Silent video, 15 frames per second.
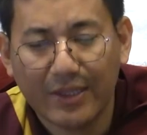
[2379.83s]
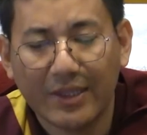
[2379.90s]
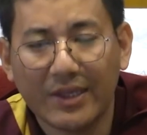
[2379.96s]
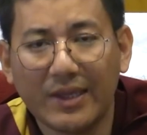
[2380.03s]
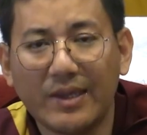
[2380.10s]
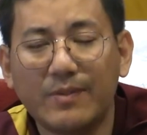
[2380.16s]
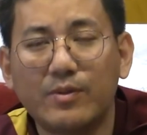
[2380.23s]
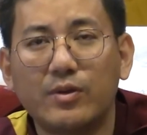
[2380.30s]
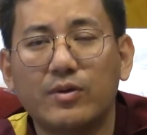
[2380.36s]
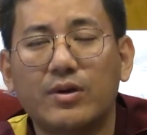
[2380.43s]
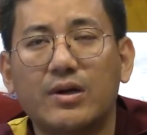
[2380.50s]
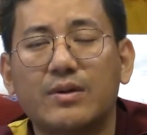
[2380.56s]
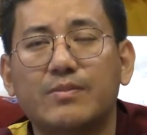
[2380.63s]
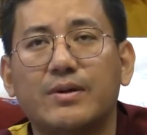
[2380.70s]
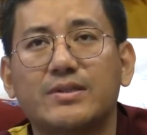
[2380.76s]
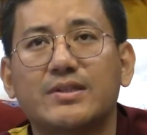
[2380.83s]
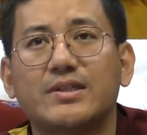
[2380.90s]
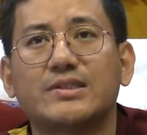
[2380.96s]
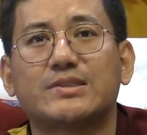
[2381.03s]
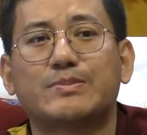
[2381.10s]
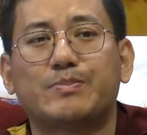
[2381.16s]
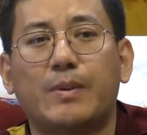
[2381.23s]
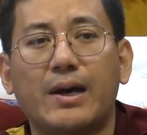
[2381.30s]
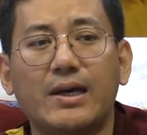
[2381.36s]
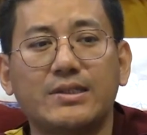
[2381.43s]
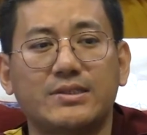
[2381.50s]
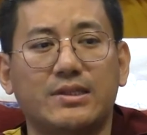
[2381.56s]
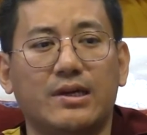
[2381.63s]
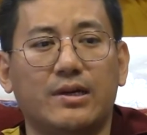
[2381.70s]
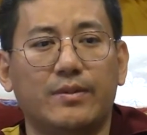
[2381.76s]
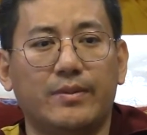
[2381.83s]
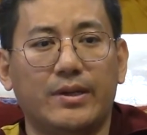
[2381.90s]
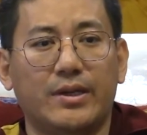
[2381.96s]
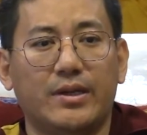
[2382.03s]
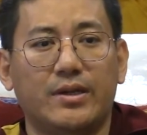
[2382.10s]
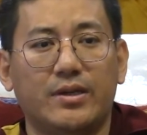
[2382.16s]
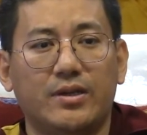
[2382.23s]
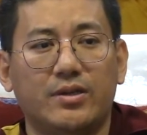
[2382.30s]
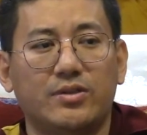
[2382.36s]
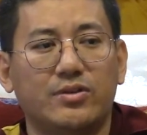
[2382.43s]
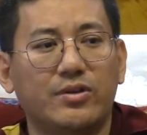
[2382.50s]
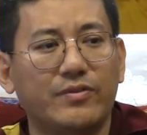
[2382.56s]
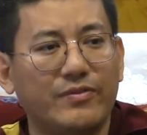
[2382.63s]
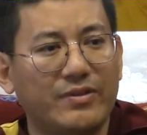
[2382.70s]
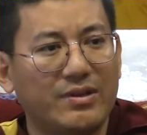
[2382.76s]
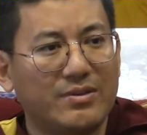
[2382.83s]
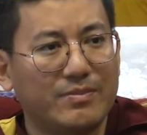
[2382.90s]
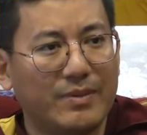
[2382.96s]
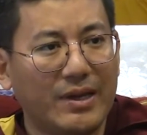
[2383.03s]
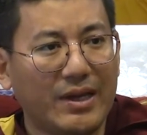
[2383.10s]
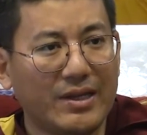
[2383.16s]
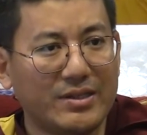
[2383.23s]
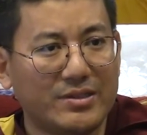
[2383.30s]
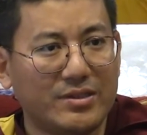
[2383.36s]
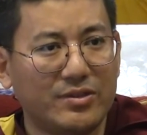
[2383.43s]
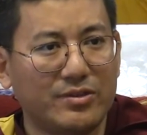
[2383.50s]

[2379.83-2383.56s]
If your mother is passed away, don't feel bad.